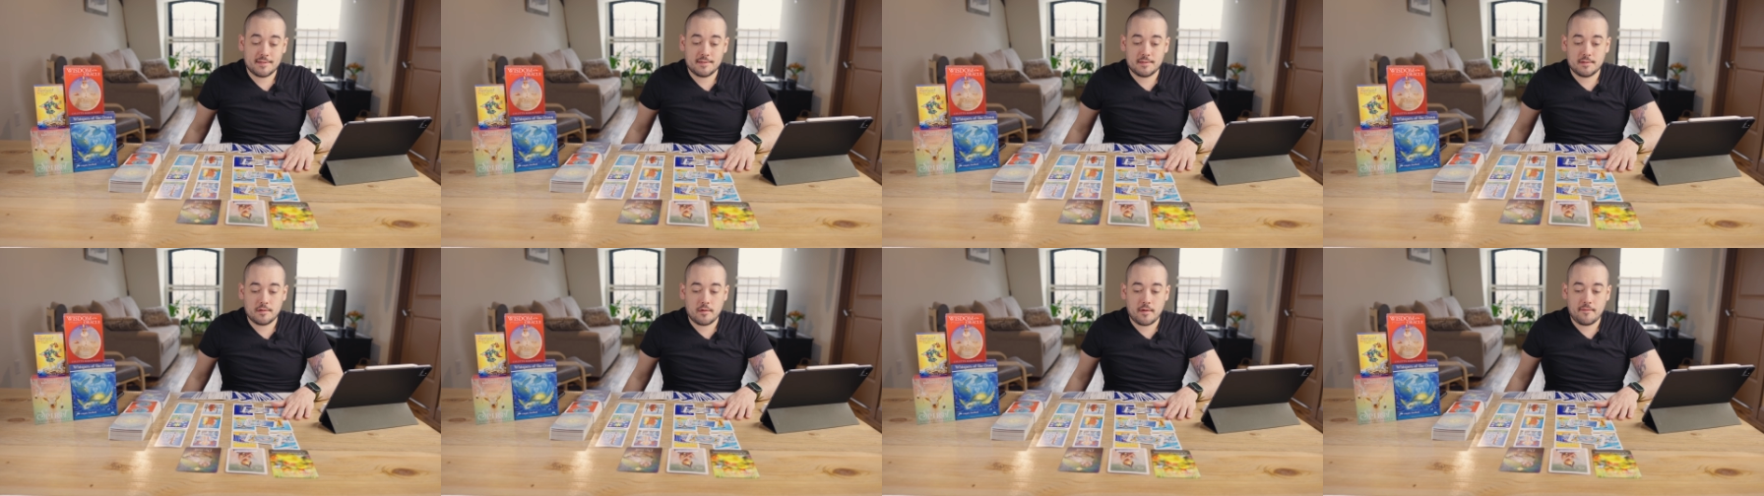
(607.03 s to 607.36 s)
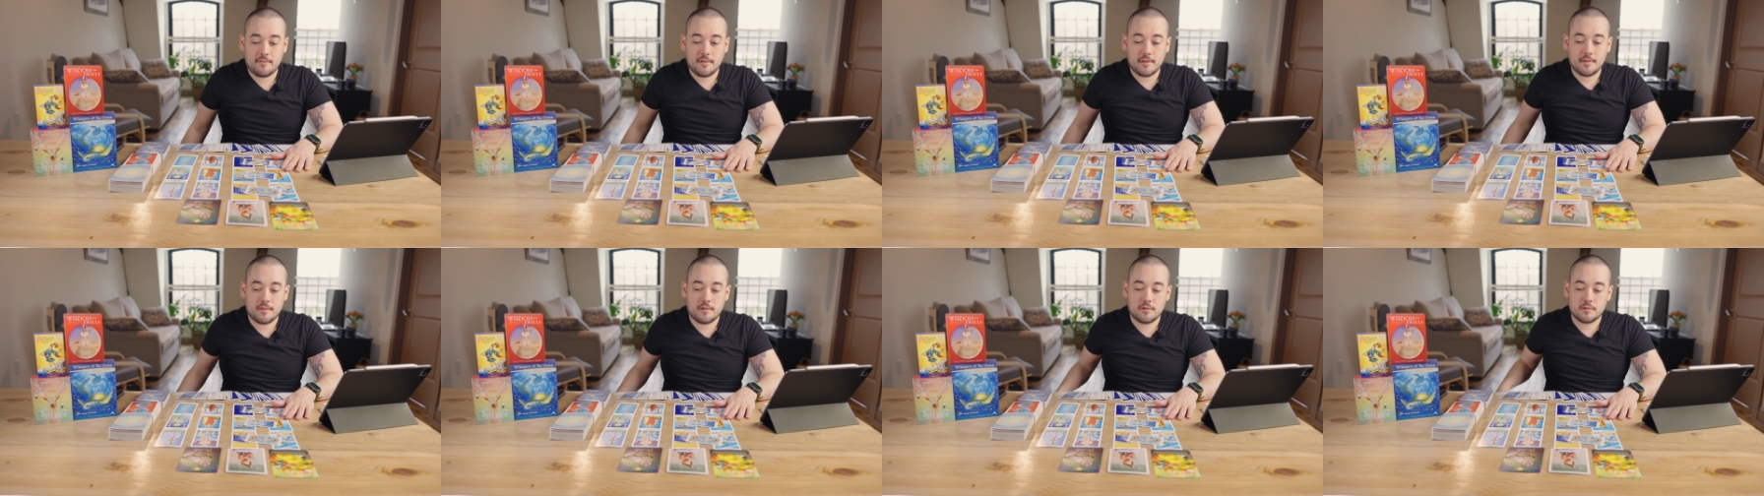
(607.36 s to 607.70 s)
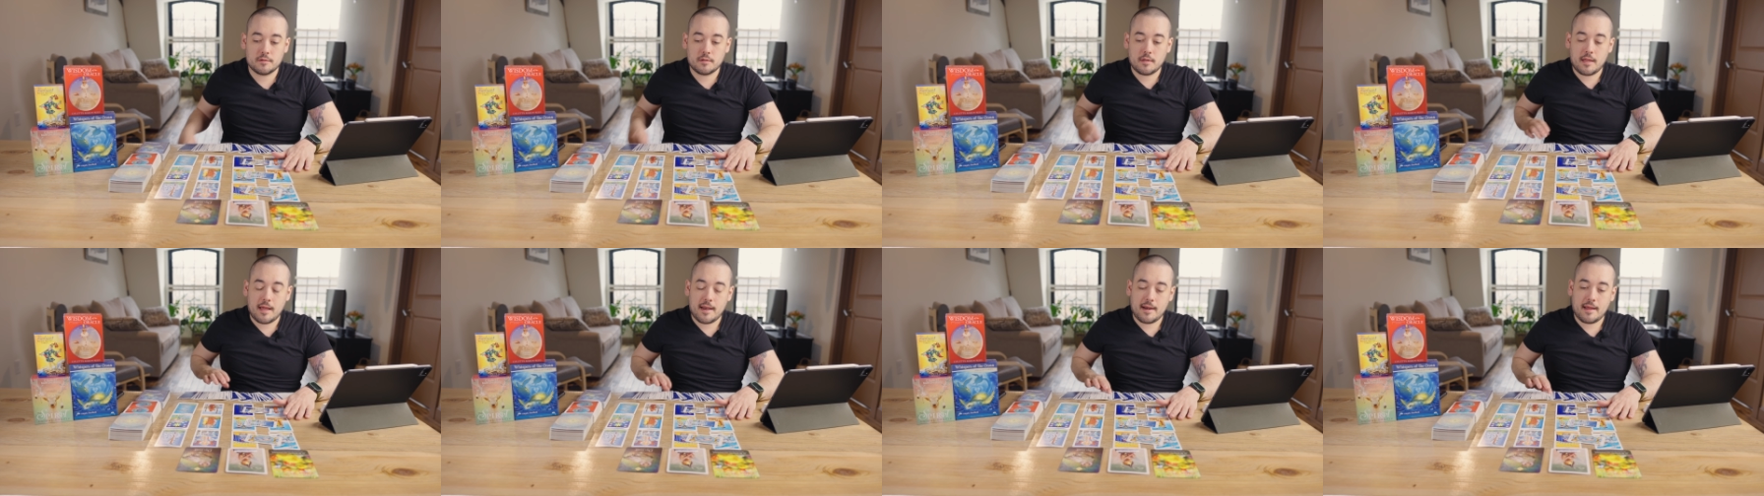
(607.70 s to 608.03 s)
So I feel like there's
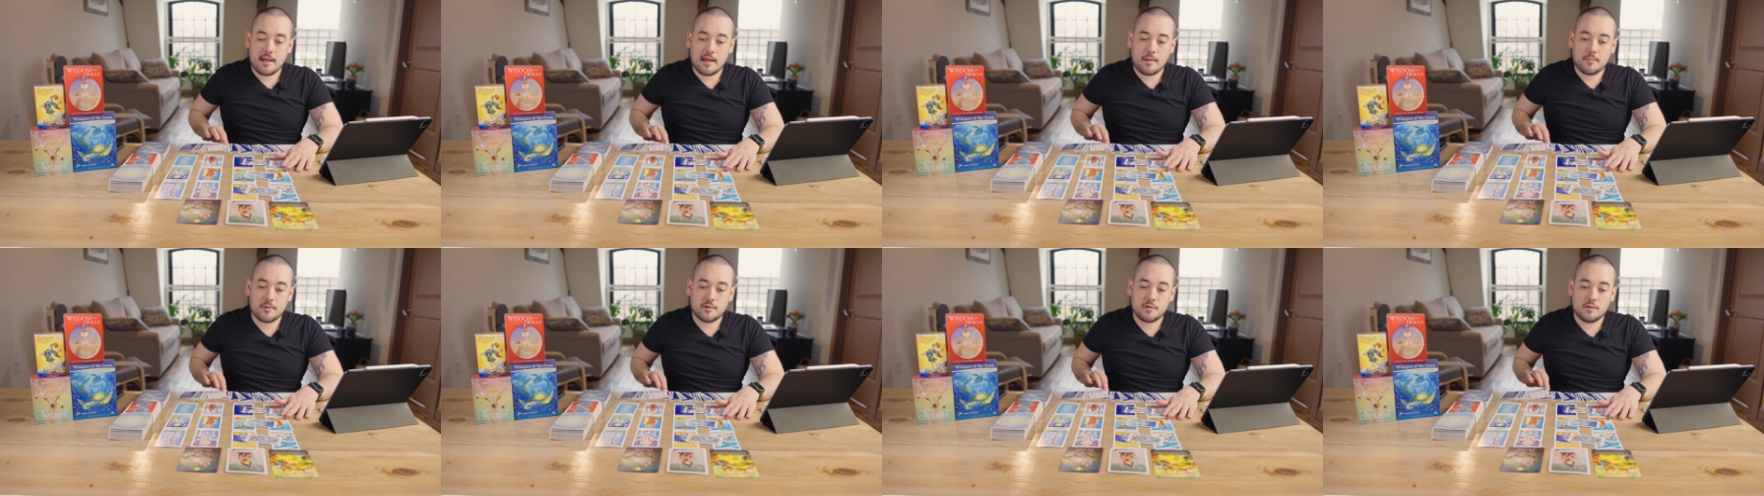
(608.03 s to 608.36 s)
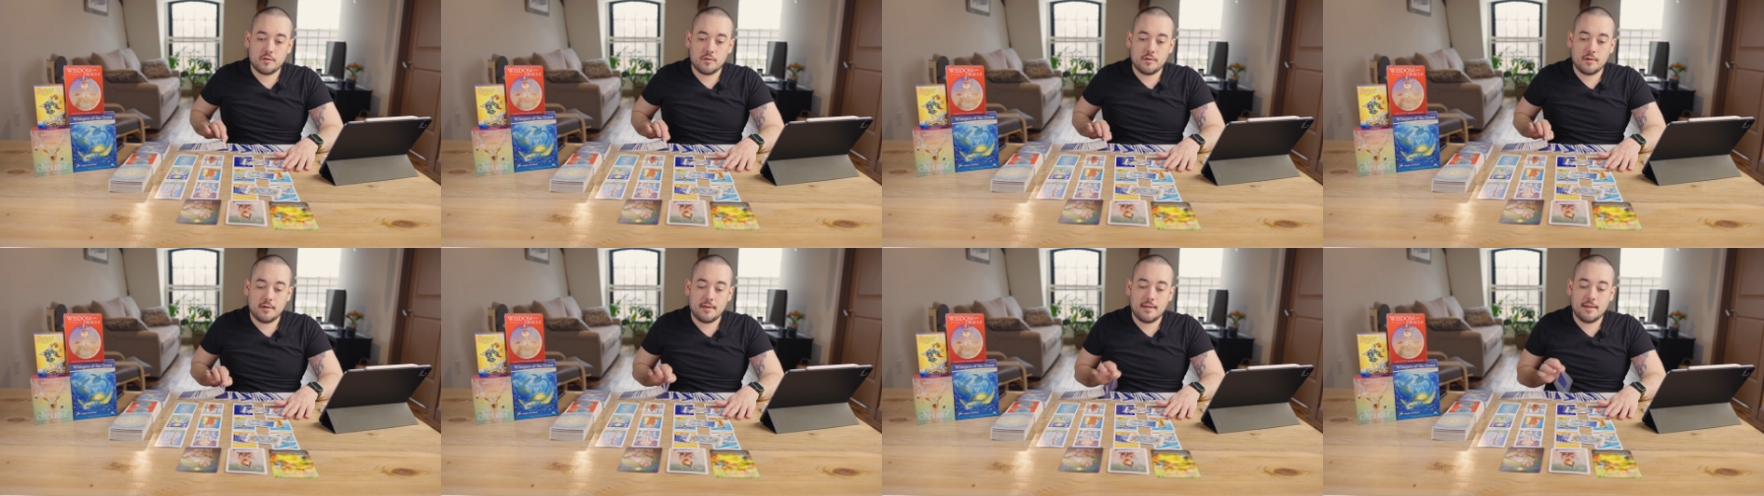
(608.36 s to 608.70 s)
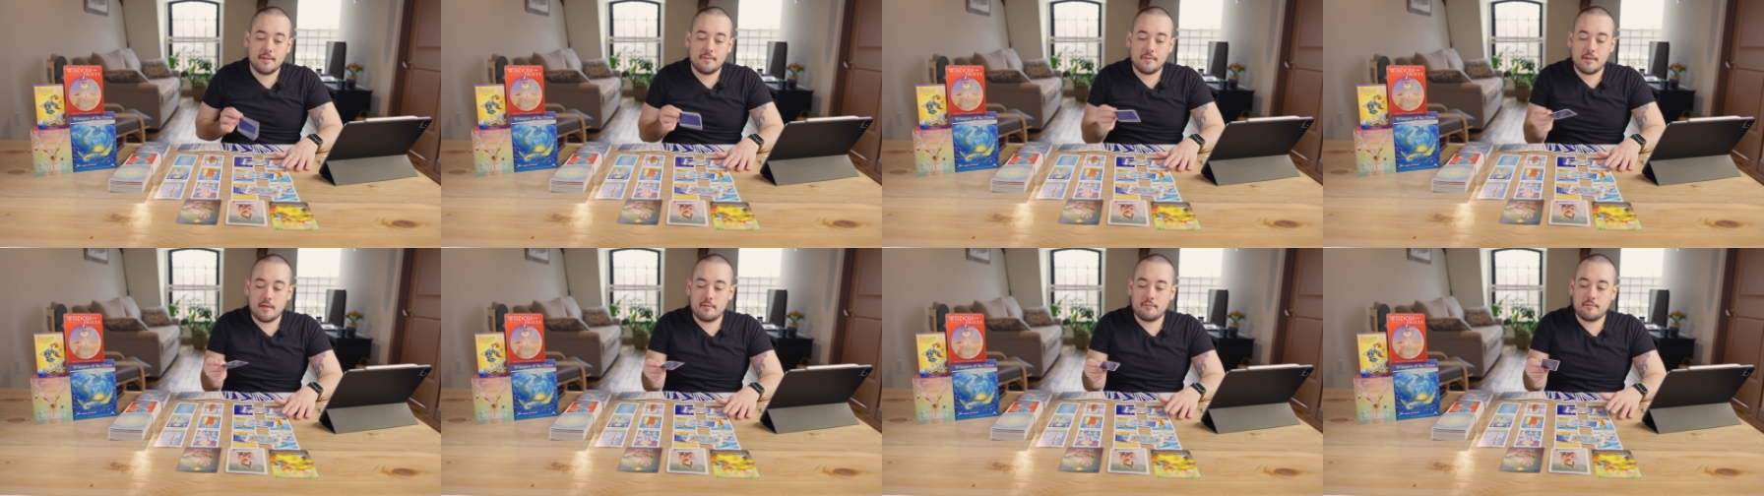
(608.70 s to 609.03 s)
a lot of opportunity
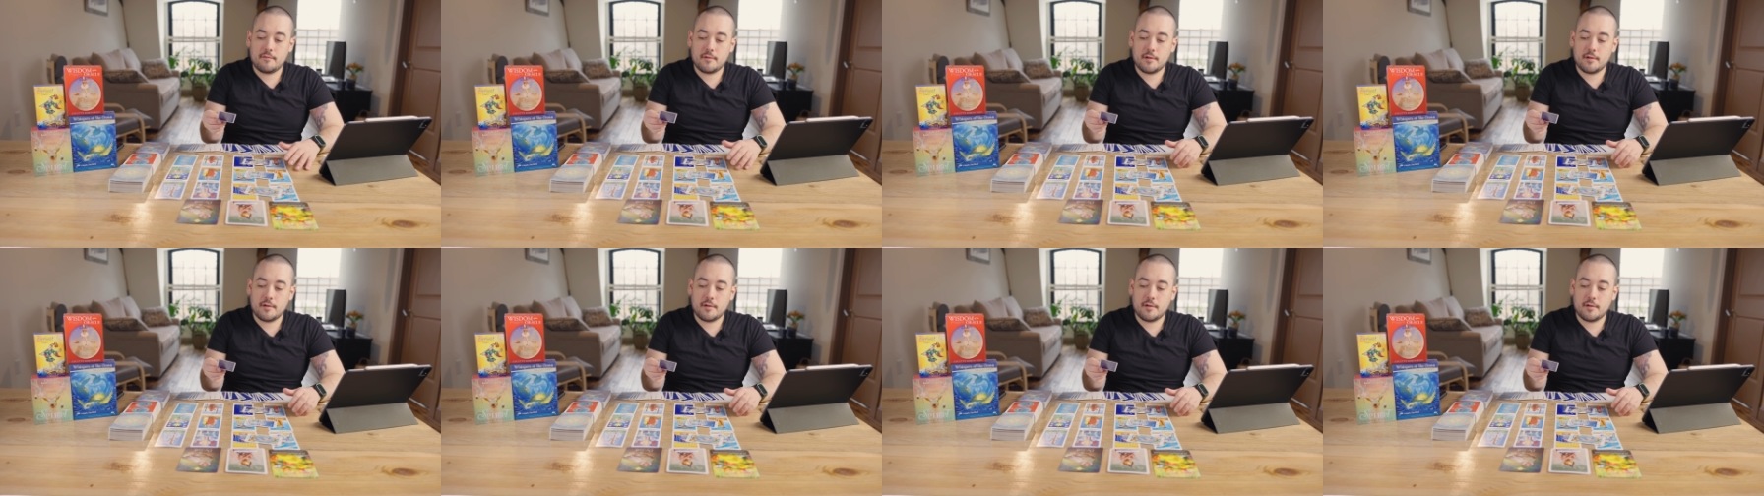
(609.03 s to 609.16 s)
and love